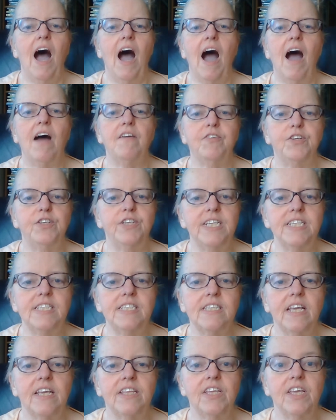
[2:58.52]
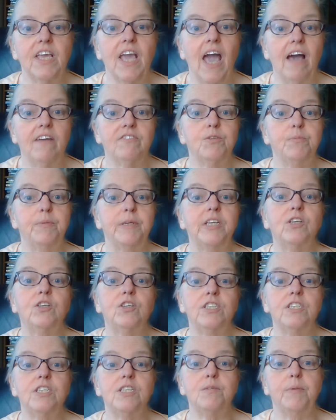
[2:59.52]
I've heard it say that you have to be
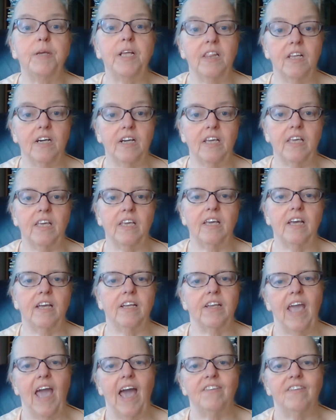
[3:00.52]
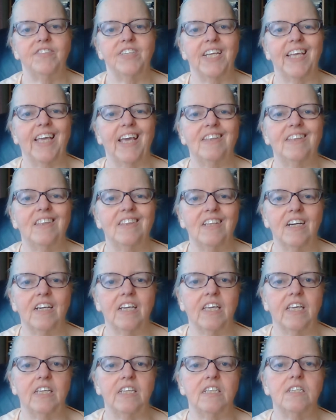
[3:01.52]
good to be lucky and you have to get
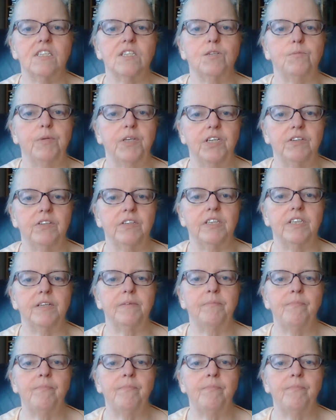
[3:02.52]
lucky to be good.